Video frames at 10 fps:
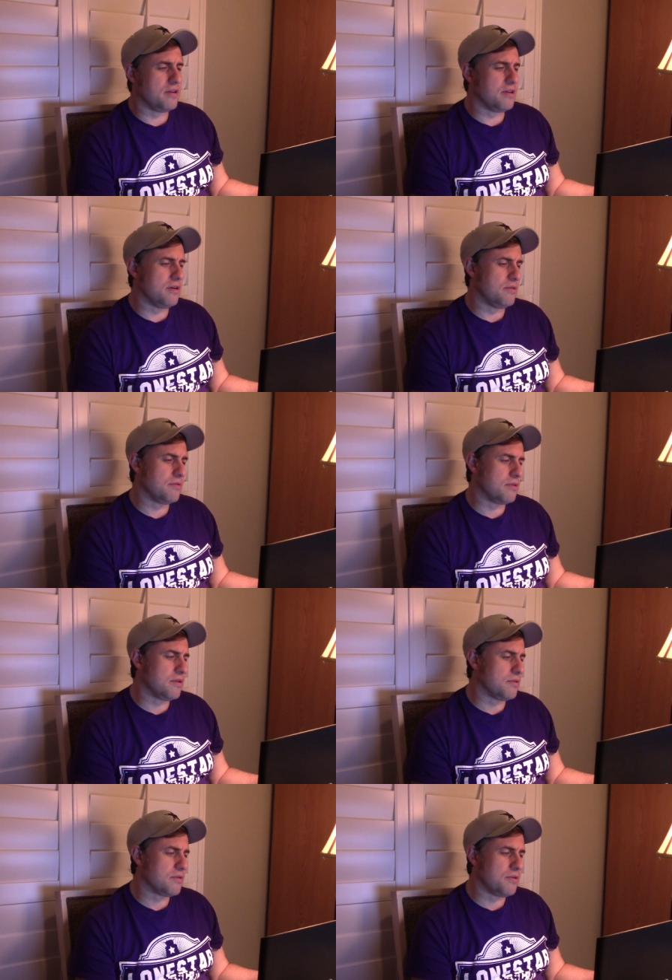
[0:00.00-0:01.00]
you know,
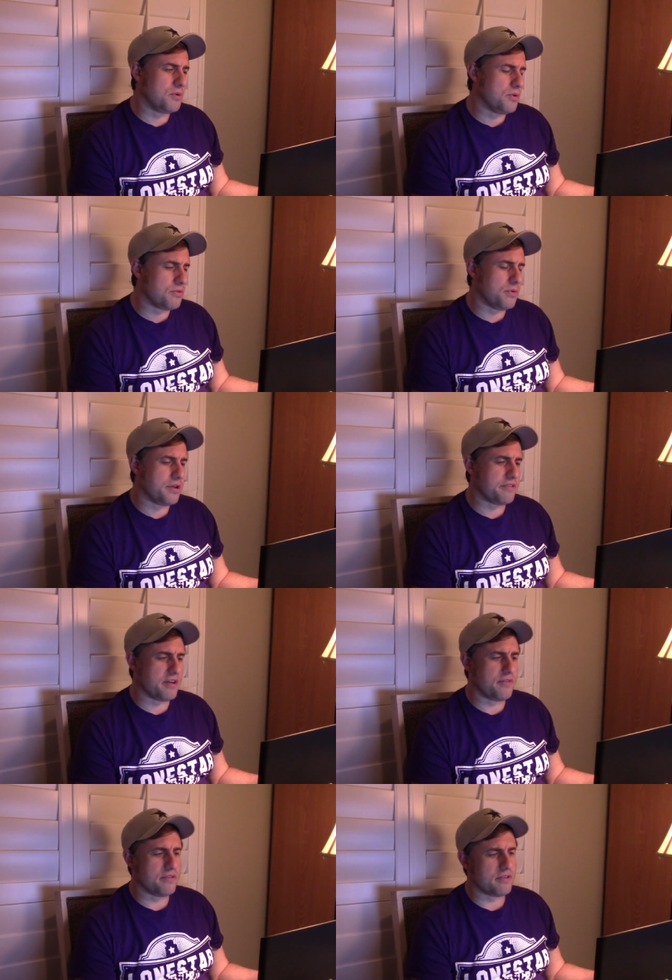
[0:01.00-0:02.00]

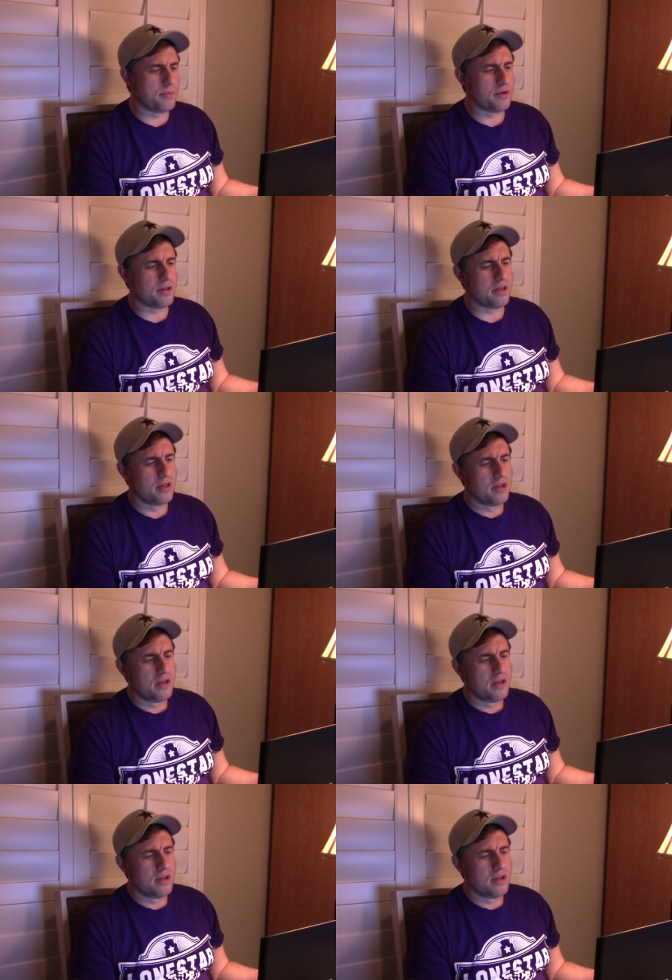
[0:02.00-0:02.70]
31-27 somebody.